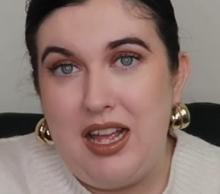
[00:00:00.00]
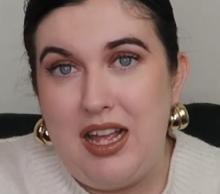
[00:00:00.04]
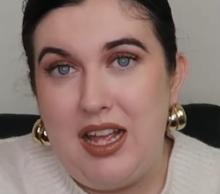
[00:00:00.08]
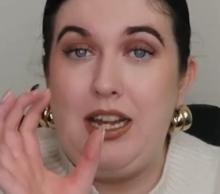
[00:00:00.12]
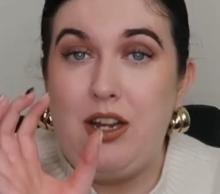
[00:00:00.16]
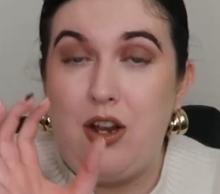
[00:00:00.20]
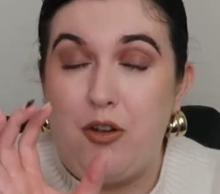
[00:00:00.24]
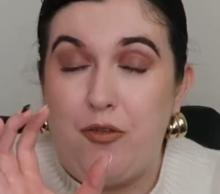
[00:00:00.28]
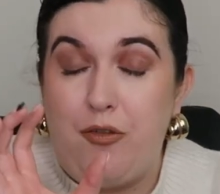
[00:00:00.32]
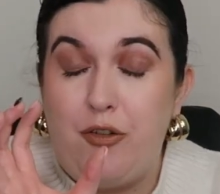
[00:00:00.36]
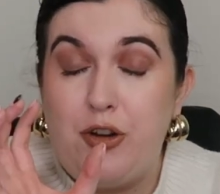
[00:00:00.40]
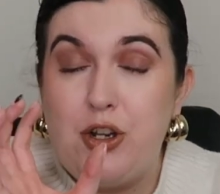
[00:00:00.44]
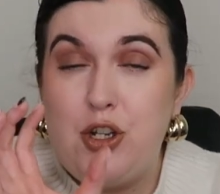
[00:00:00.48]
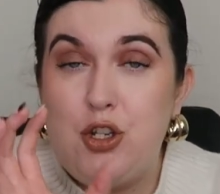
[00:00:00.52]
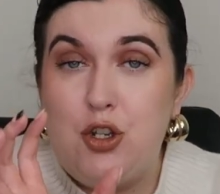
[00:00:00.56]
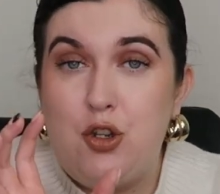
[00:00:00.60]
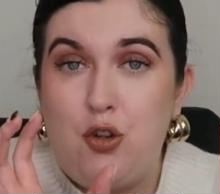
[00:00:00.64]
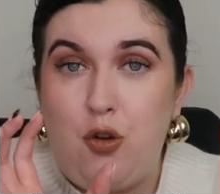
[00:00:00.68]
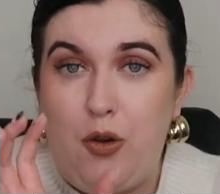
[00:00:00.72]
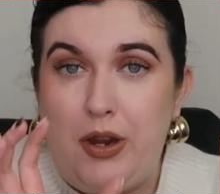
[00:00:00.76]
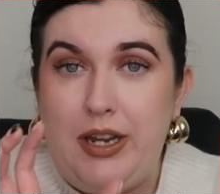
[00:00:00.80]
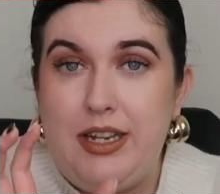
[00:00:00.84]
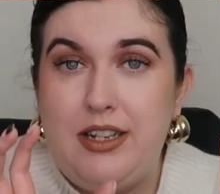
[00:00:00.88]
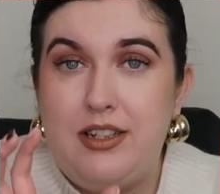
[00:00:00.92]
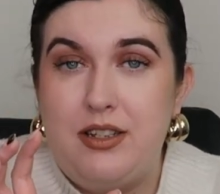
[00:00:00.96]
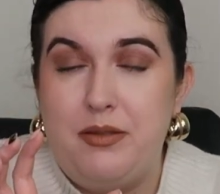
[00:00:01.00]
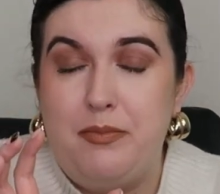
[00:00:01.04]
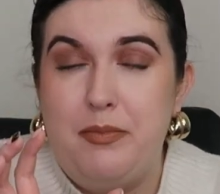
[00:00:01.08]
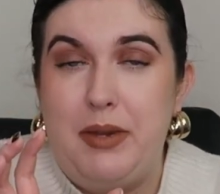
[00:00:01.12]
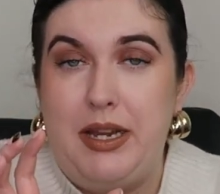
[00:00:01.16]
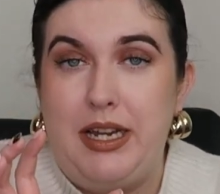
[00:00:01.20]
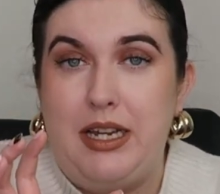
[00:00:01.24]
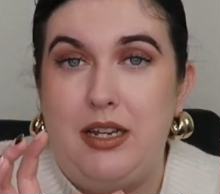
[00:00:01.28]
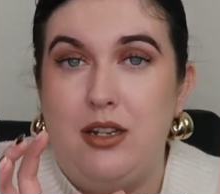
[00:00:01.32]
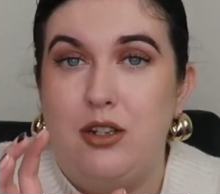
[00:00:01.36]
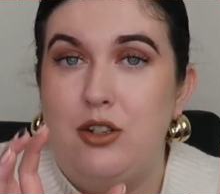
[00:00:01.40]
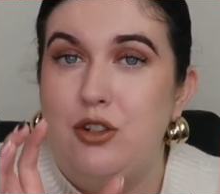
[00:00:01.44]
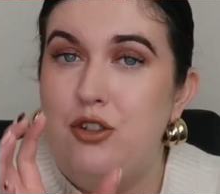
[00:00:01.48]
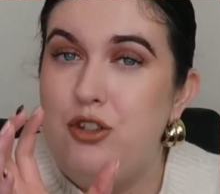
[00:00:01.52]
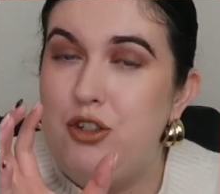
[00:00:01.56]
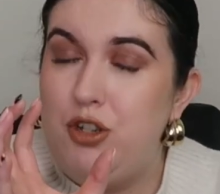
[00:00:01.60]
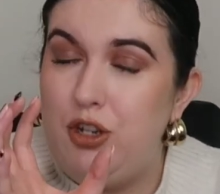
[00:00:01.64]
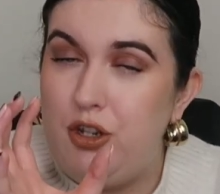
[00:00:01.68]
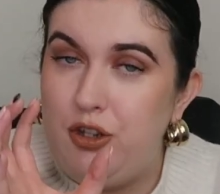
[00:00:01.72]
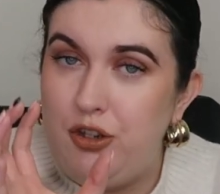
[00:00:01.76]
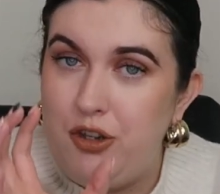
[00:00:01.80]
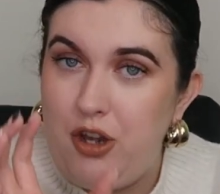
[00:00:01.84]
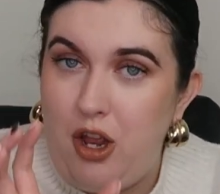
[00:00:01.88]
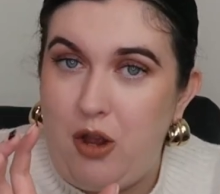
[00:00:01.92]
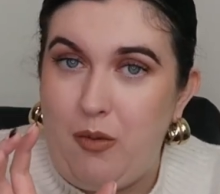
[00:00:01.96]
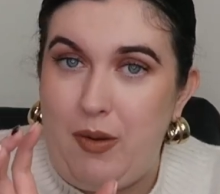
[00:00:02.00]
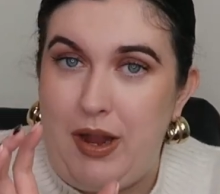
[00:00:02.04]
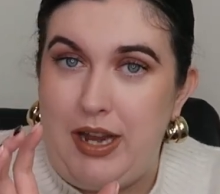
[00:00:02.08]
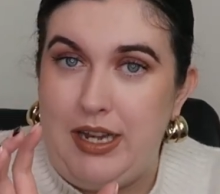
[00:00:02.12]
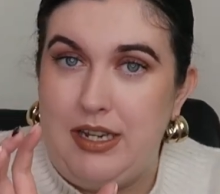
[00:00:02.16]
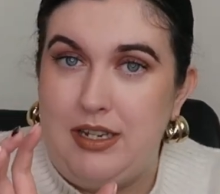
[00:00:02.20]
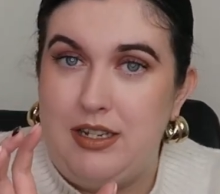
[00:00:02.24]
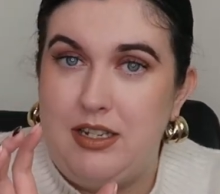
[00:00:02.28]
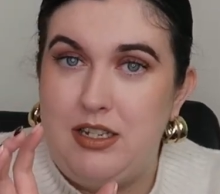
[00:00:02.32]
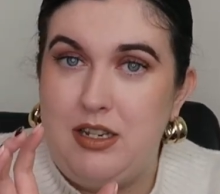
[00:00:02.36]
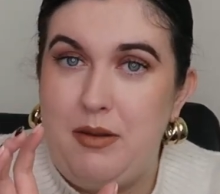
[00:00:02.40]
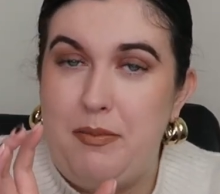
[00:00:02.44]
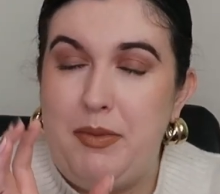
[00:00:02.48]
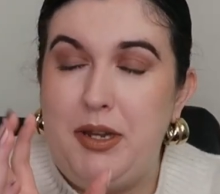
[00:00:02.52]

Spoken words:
it frustrates me to no end,